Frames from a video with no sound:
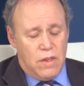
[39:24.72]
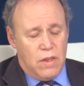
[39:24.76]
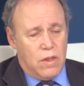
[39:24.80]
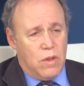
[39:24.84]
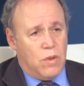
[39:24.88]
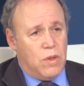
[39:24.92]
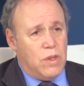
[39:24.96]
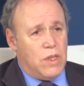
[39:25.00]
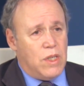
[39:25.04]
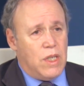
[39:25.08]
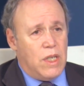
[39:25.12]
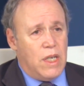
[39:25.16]

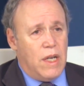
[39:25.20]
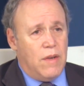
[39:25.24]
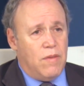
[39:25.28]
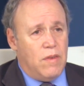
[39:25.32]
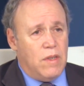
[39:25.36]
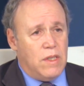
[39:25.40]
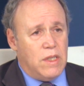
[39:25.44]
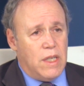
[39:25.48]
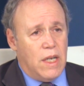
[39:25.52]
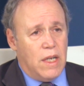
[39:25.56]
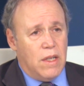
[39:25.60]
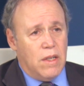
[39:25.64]
Christian
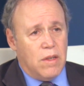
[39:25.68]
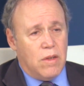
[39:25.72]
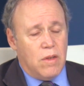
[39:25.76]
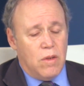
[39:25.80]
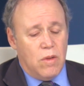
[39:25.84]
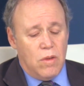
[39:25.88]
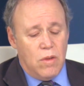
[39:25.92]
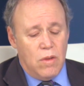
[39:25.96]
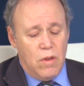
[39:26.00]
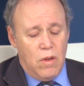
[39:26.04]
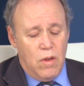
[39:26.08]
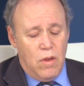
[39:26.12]

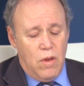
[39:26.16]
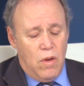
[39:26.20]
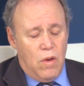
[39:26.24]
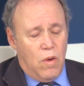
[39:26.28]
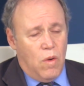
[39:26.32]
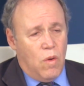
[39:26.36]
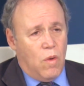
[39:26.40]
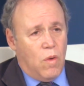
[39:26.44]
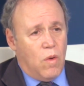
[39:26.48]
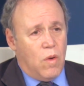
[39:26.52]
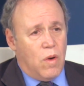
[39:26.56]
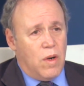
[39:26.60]
evangelical
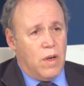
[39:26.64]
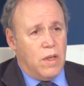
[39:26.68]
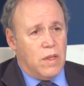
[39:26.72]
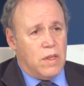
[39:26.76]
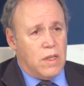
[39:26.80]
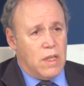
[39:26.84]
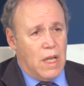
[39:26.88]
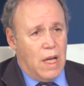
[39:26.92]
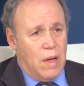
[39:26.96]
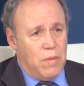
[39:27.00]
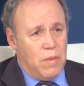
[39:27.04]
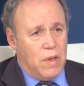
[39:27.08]
or
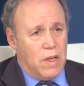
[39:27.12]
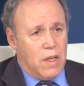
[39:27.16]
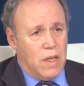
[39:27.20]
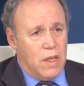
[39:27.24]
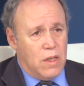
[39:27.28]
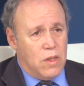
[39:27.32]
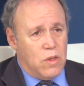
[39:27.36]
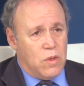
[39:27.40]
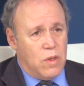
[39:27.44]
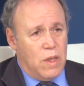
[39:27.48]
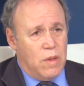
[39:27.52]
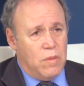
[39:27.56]
Islamic
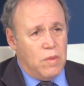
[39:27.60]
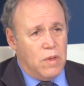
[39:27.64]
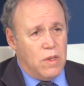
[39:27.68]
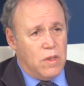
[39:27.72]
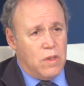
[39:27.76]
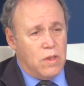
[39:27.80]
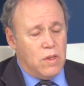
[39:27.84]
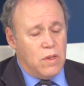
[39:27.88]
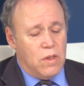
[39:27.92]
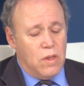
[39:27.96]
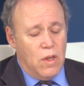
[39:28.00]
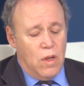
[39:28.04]

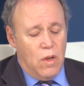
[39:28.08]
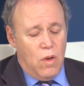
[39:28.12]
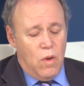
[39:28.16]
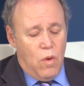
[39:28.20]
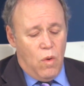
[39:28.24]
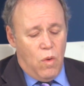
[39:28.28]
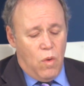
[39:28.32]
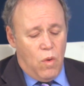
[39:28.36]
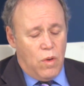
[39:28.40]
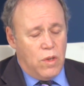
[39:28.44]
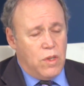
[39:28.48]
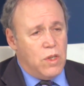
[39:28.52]
extremists
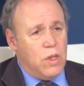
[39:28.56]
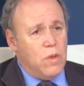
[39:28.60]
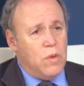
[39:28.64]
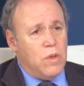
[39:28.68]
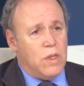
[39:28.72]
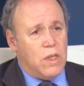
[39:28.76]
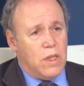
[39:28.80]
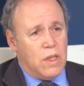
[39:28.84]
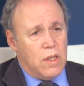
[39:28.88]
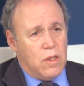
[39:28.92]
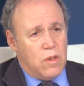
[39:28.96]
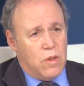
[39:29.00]
or
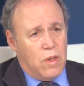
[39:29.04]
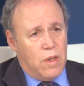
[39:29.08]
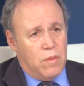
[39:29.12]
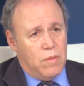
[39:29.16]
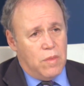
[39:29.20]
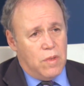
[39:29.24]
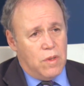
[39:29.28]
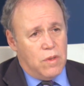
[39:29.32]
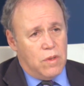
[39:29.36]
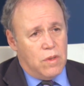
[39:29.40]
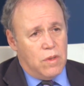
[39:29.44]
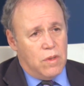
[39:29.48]
Jewish
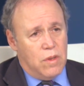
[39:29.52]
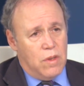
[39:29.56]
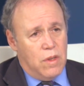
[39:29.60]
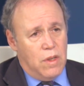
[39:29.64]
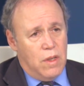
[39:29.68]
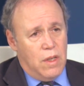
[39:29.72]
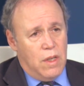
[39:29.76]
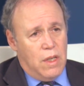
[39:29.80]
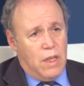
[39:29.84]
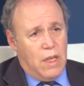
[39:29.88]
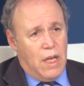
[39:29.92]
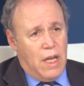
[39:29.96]
extremists.
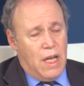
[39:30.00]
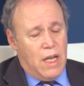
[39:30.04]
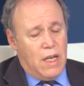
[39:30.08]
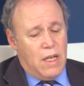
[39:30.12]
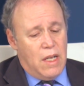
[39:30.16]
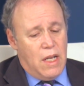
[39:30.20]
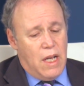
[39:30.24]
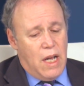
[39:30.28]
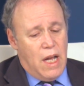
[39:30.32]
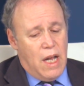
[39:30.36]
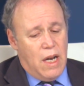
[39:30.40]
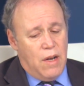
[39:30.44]

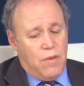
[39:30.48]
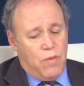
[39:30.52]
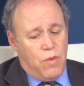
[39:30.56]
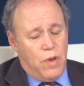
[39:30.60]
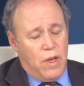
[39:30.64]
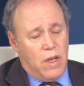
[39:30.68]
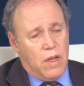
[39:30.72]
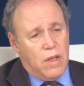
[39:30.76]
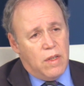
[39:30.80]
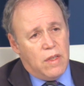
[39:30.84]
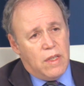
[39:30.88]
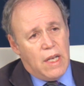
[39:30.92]
And if we
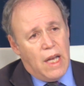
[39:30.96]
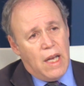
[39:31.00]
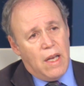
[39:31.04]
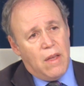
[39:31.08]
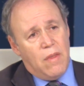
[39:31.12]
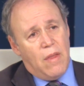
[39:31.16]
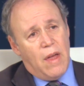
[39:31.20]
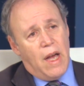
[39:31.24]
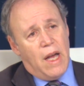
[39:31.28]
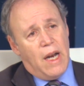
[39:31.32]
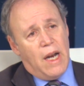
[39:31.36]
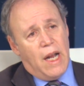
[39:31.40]
could take
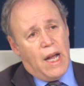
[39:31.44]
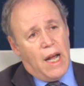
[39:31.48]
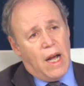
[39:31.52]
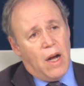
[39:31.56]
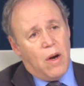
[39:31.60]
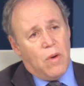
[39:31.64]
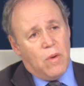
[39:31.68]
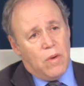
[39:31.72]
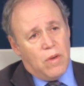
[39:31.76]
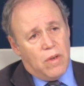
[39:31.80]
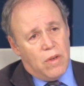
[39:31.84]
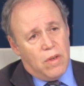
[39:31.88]
that
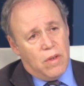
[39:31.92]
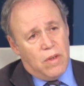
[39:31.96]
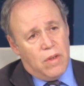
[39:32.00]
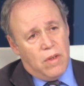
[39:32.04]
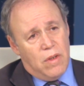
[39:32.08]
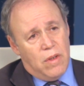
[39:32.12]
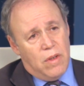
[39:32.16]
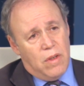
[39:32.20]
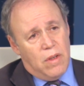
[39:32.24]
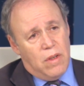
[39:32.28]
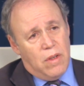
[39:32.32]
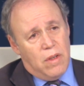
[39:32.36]
out
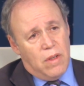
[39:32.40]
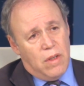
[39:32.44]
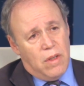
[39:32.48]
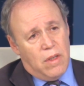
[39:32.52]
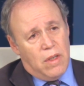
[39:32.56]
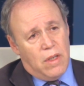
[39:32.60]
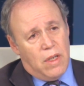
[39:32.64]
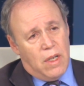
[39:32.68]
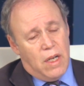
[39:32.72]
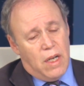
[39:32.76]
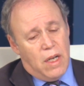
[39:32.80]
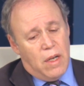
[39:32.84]

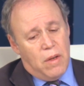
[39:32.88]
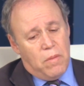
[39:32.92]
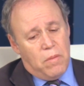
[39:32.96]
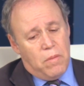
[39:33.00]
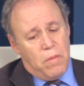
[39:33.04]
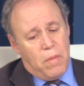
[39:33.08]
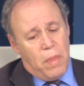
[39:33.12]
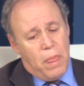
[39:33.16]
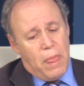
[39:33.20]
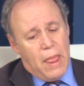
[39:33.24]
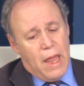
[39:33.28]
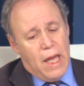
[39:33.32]

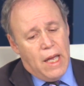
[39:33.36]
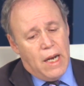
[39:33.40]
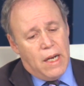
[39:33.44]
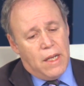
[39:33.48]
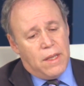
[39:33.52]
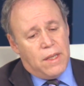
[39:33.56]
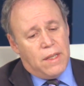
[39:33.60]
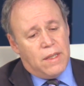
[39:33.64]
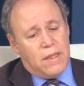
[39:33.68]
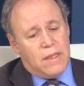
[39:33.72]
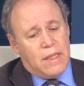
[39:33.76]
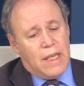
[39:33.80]
and
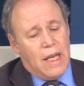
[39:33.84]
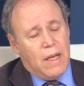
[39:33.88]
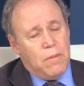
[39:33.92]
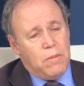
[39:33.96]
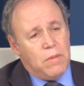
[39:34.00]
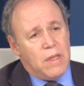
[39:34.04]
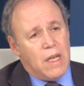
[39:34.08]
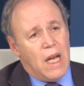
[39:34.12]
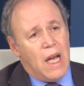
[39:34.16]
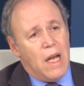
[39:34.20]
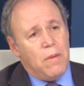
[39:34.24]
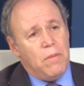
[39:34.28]
at the same
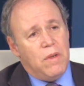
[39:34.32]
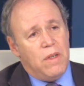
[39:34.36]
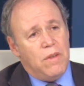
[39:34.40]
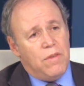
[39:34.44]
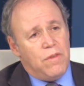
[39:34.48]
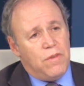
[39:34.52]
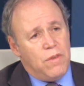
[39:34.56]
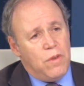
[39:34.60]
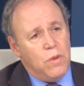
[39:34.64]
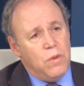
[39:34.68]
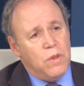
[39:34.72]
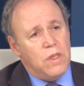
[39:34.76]
time
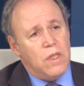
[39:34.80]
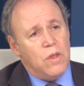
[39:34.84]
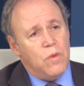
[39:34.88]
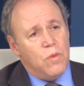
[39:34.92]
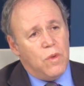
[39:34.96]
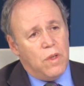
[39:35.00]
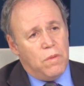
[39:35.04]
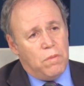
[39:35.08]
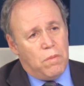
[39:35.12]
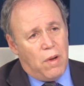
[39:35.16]
infuse it with